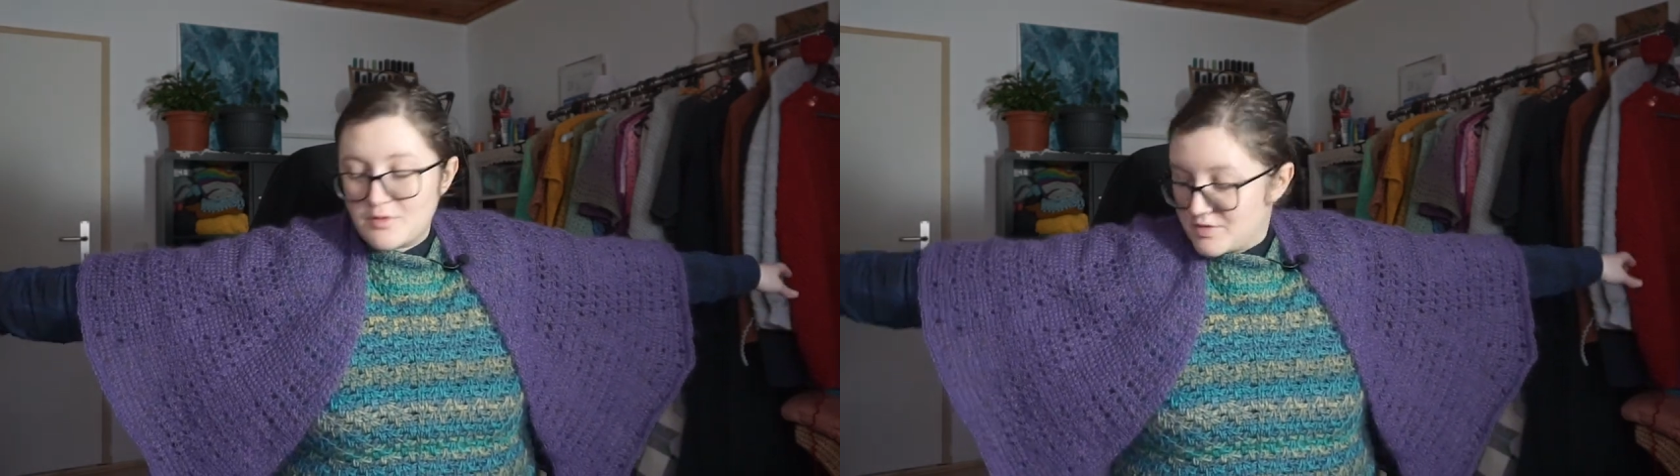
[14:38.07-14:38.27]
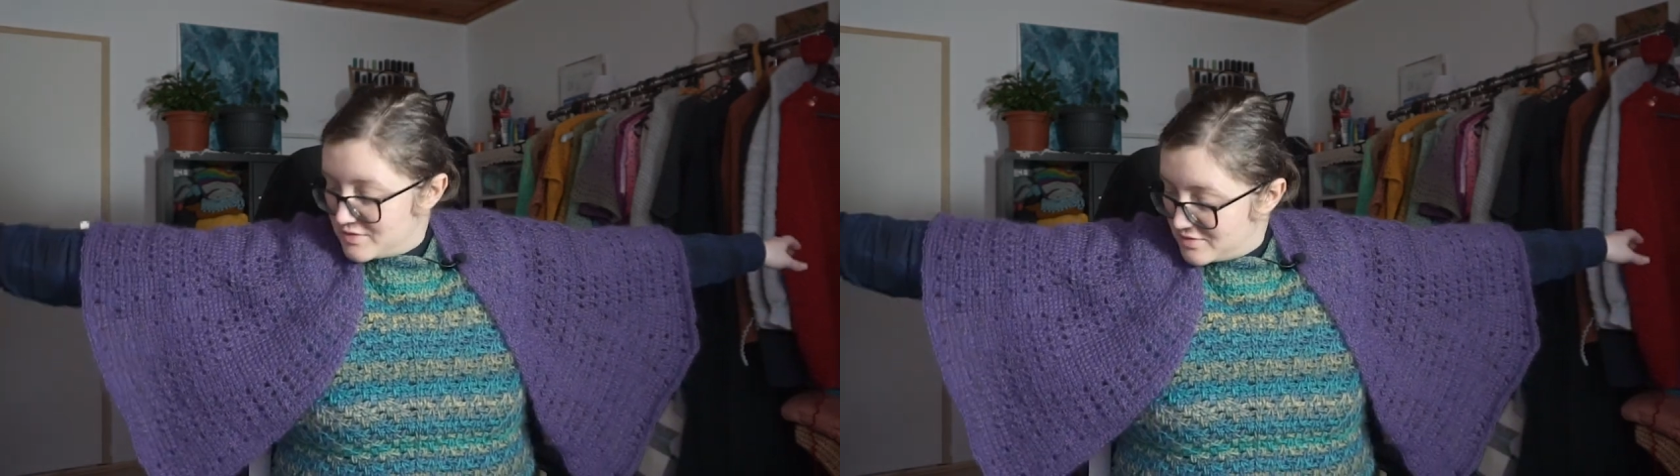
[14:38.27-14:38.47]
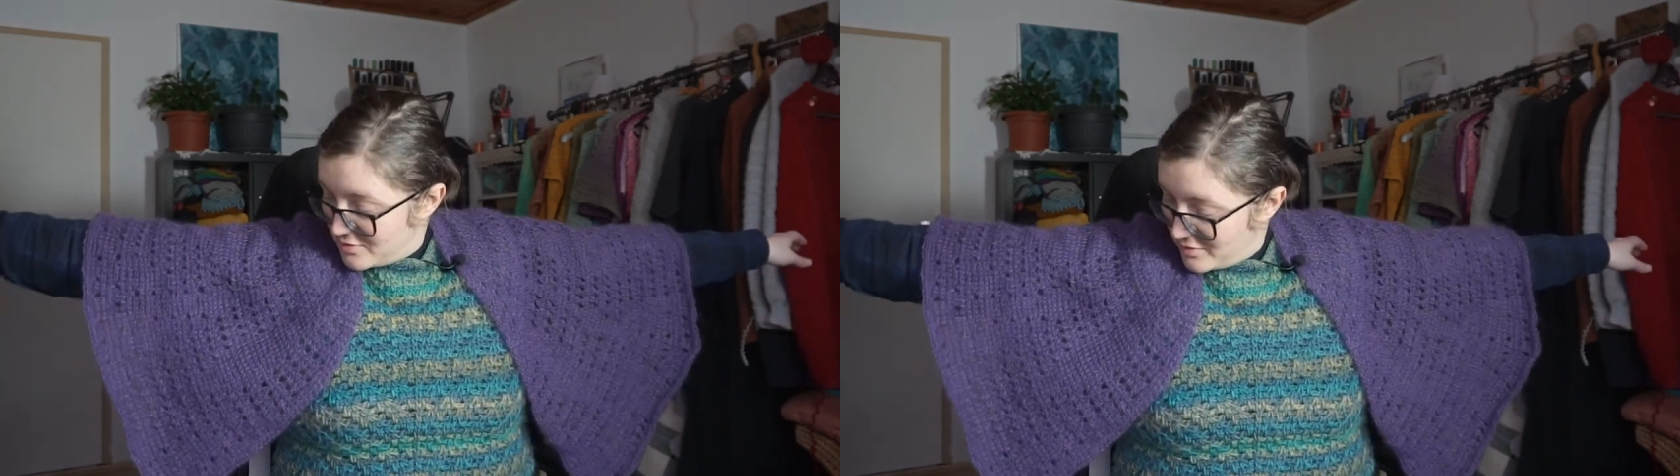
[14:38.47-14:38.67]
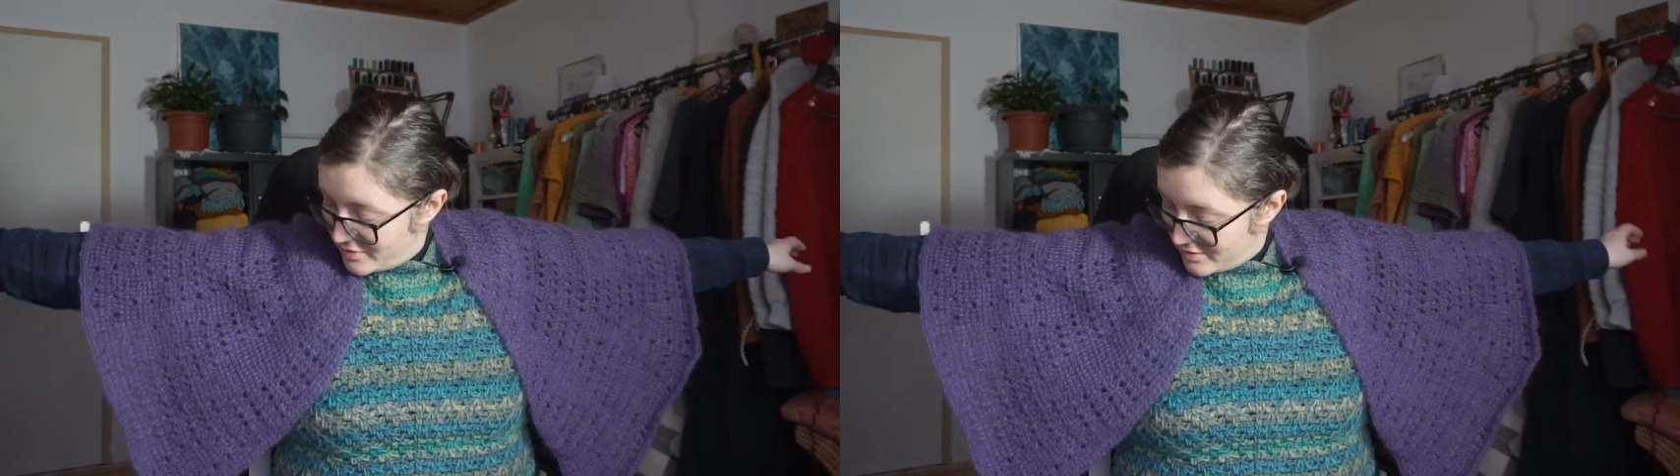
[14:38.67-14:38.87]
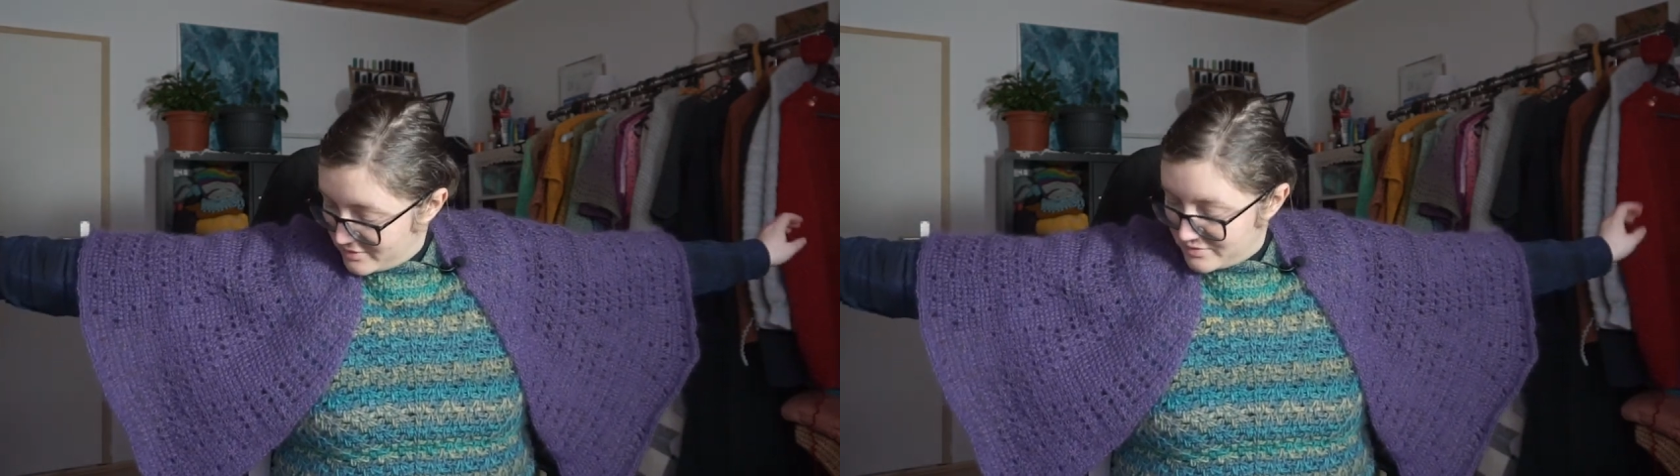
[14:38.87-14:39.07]
worked so
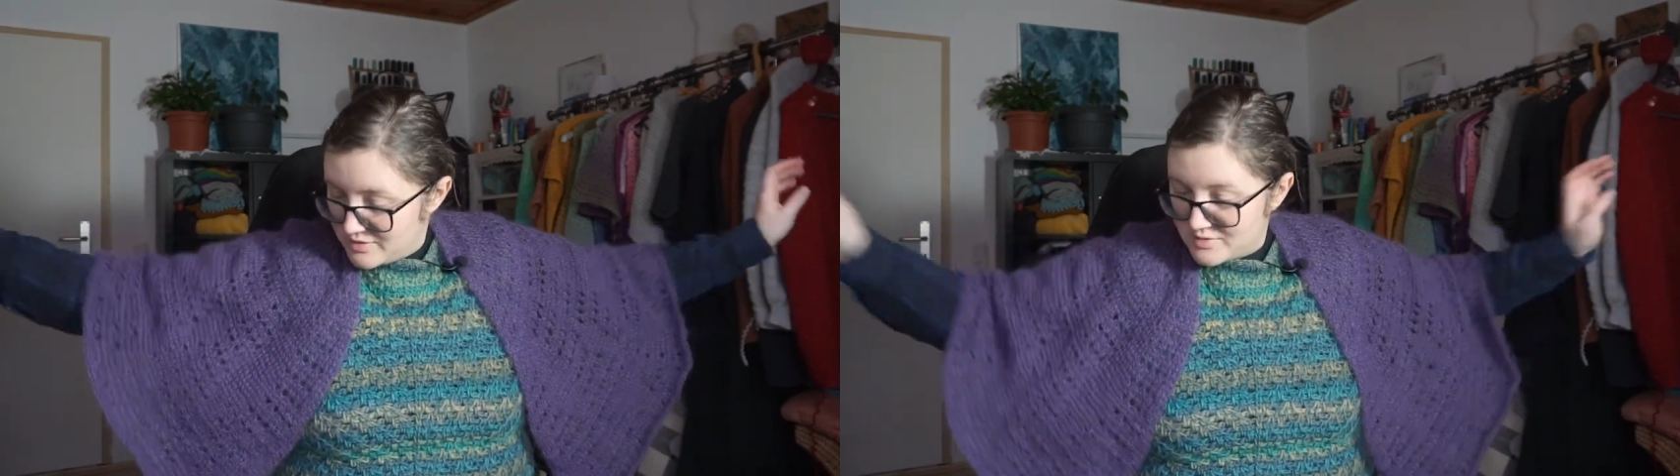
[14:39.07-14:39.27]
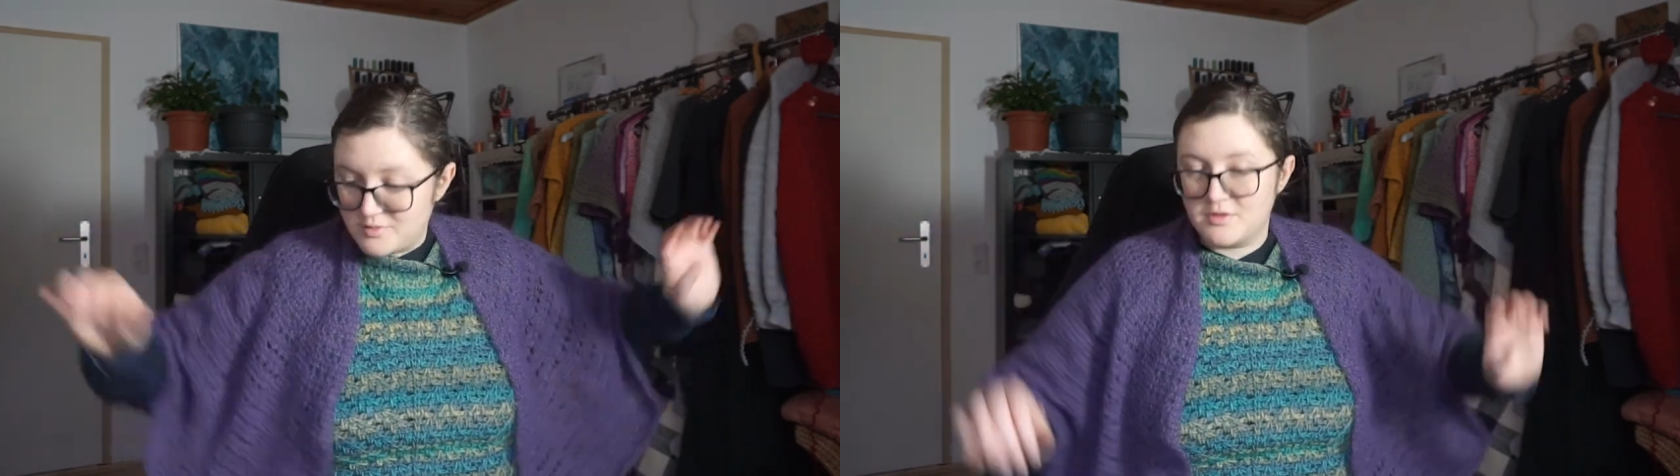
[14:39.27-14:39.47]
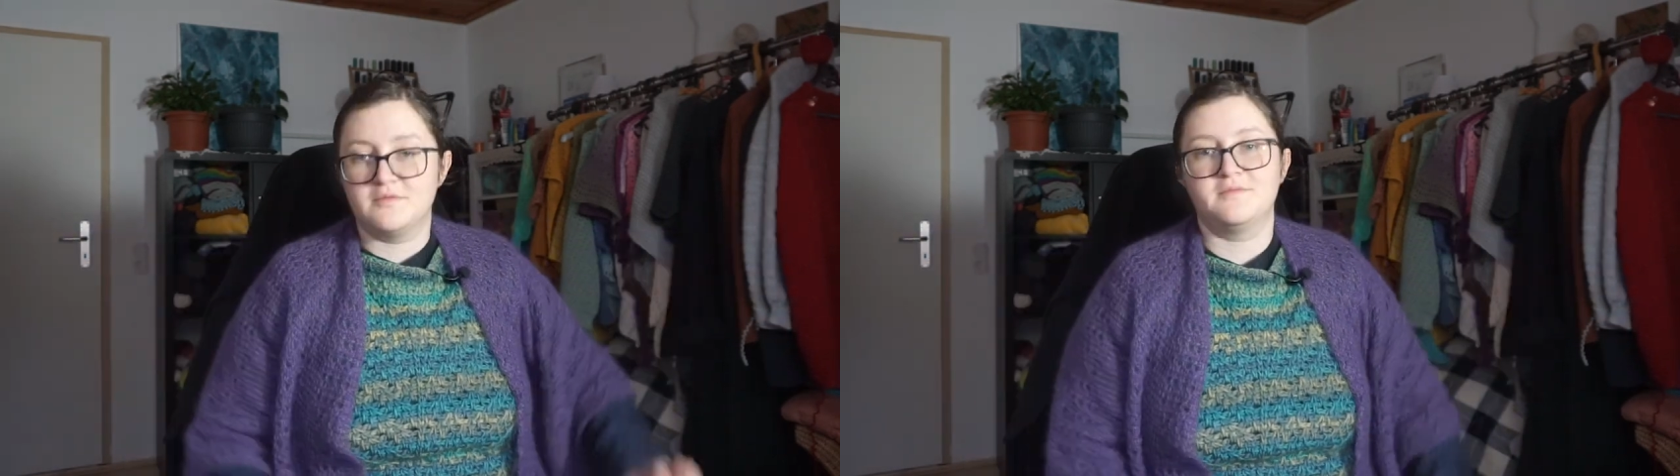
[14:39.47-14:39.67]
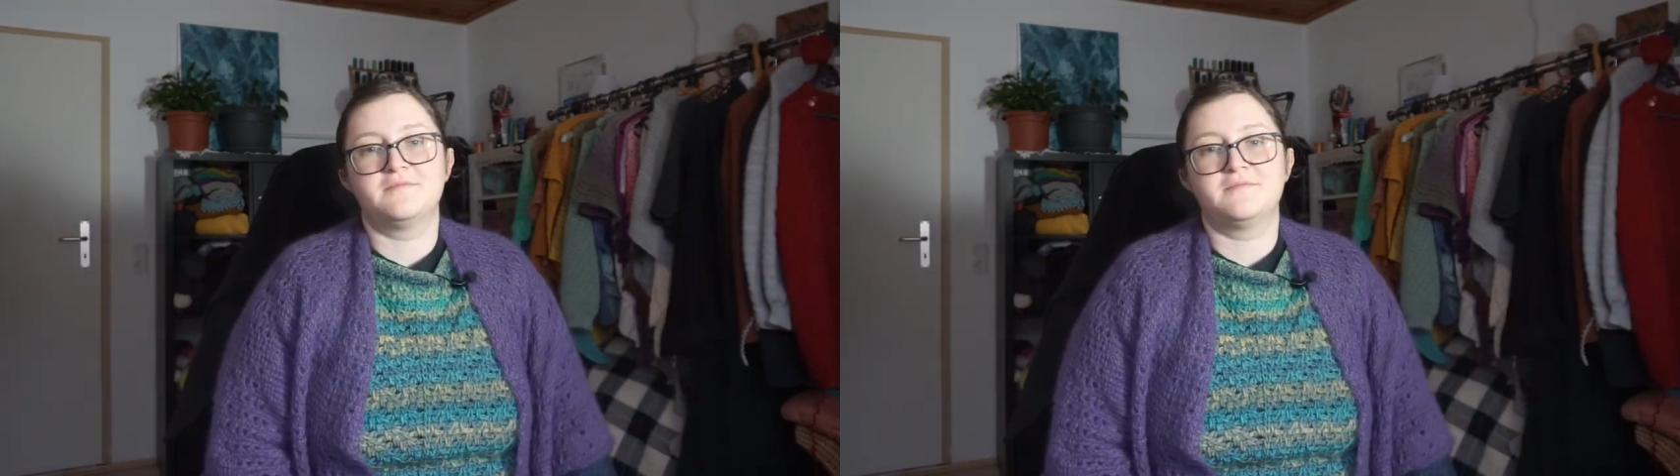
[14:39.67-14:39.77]
hard on this one.